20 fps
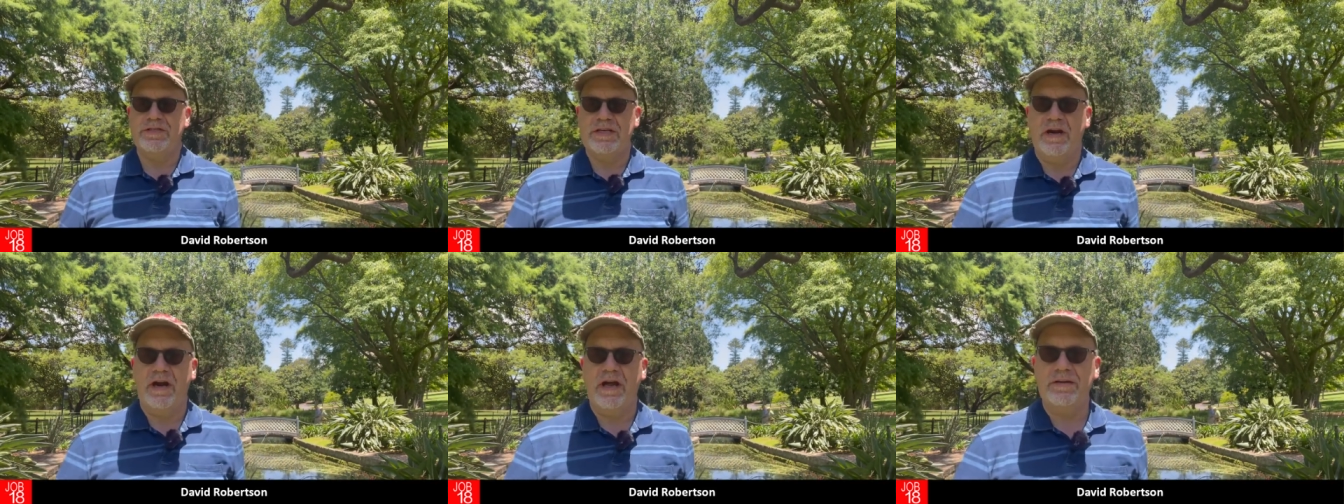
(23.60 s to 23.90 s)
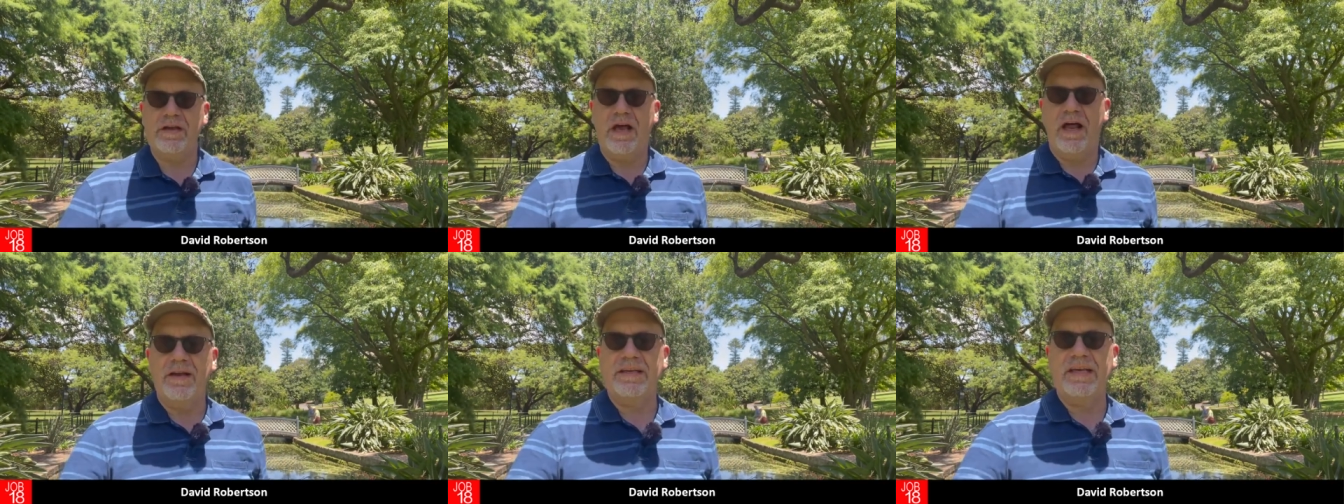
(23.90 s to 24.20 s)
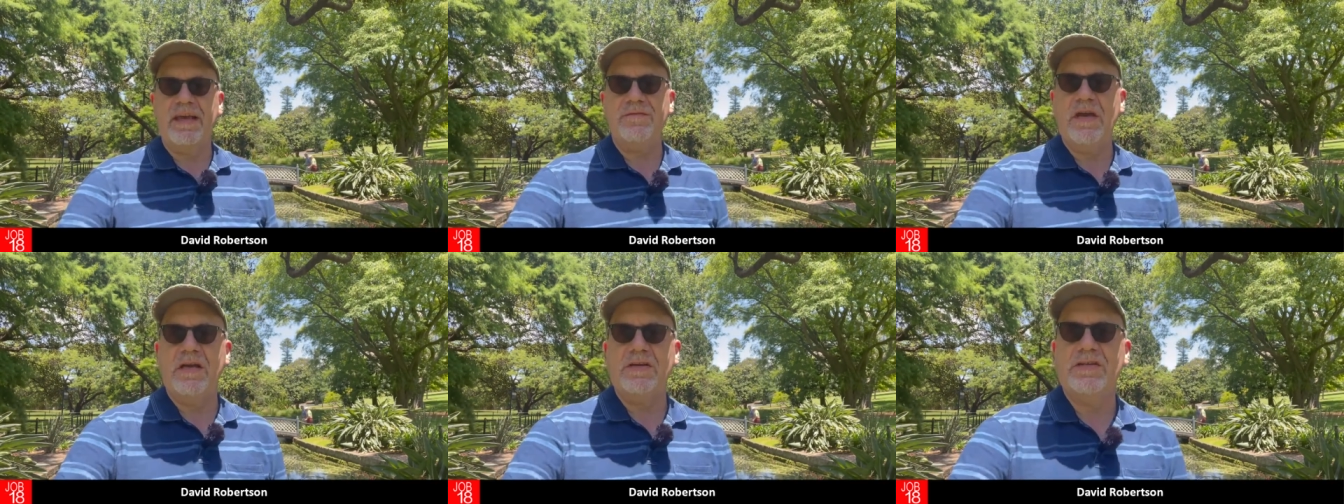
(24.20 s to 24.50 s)
there. I'll
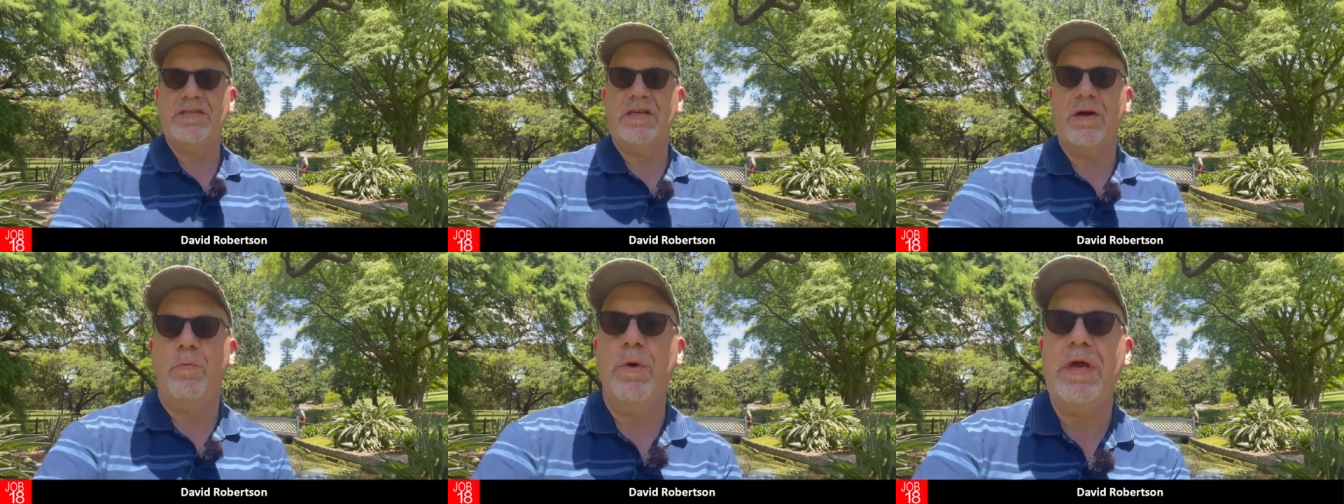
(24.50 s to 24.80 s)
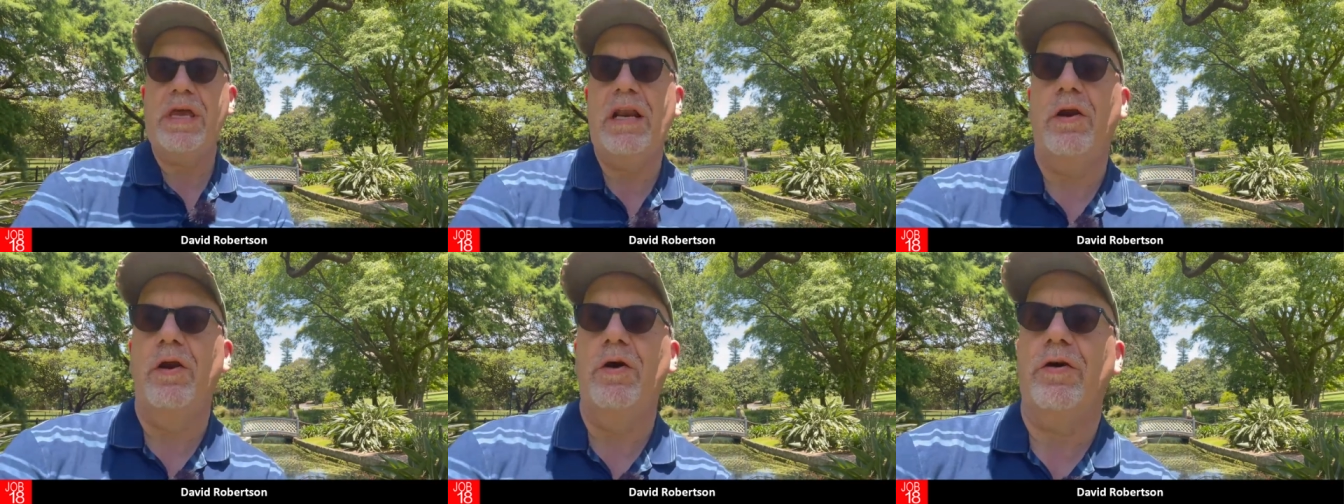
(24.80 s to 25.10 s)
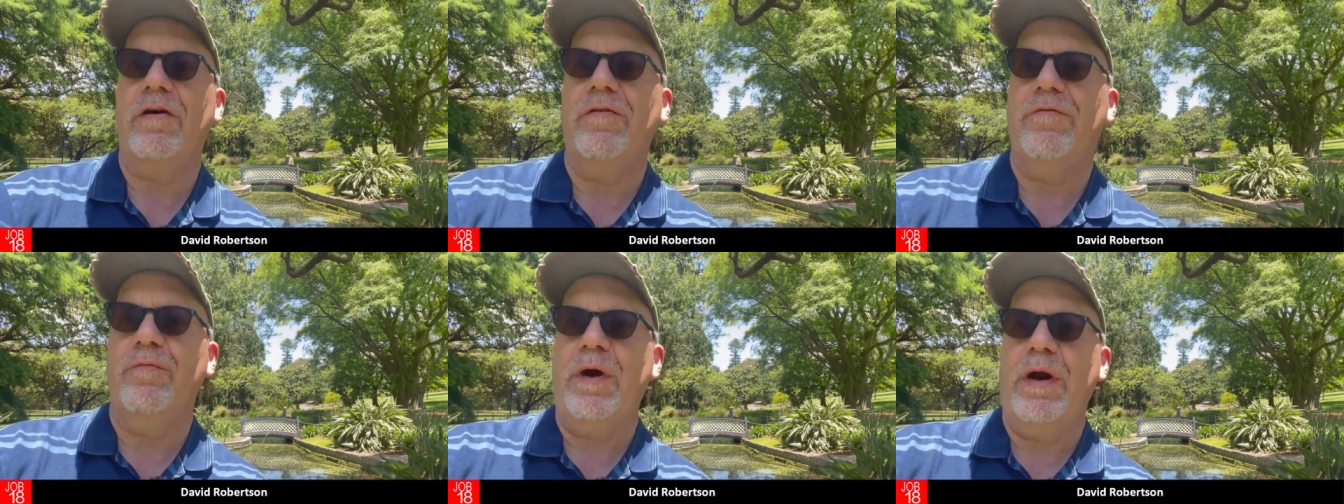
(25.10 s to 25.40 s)
give you just a wee
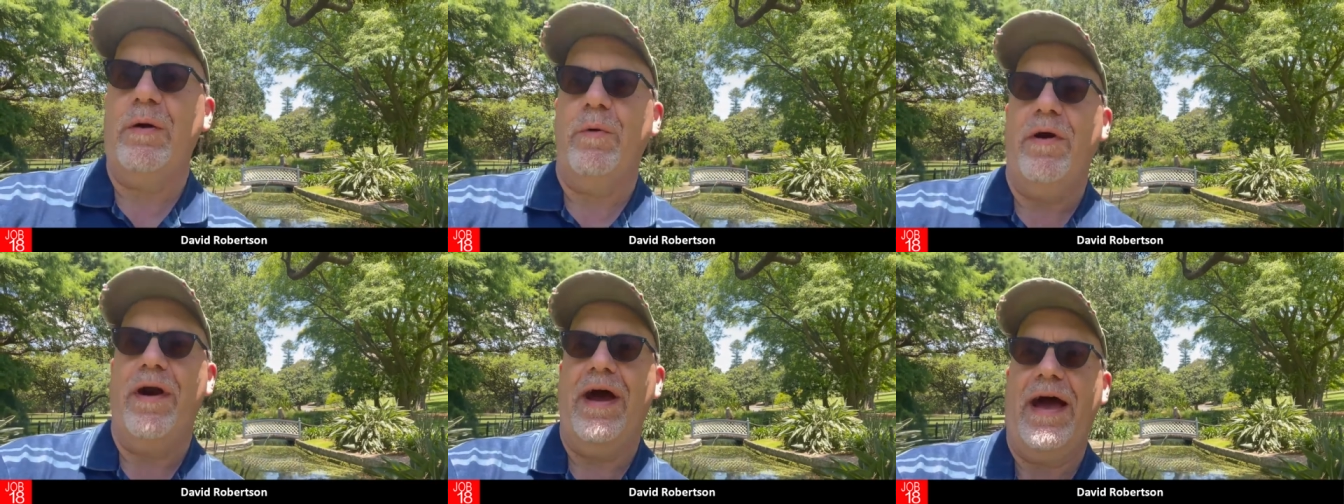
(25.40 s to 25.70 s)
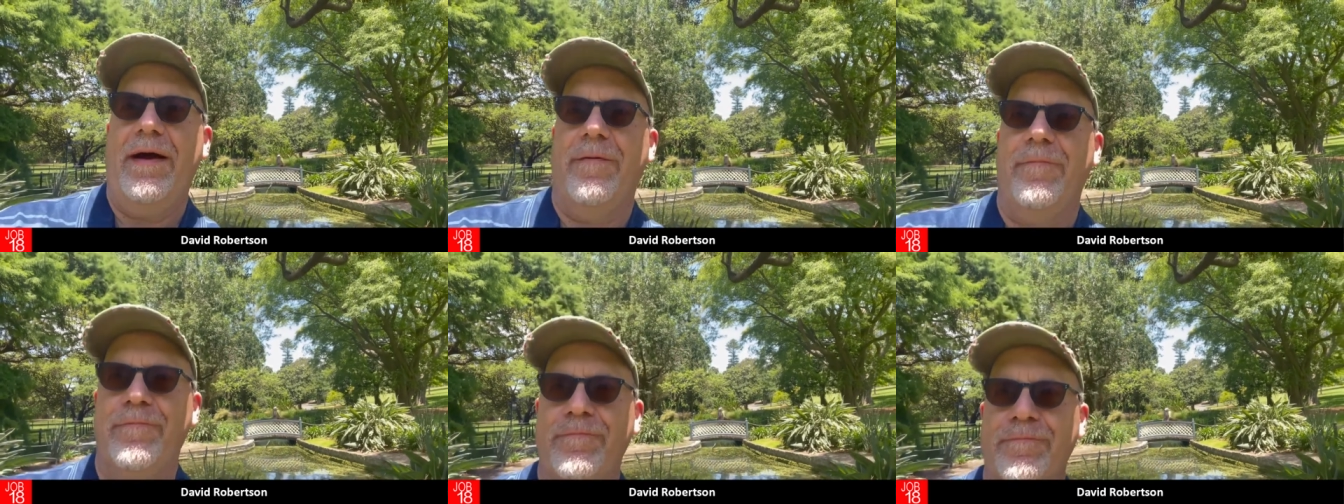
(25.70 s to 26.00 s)
look of where we're at.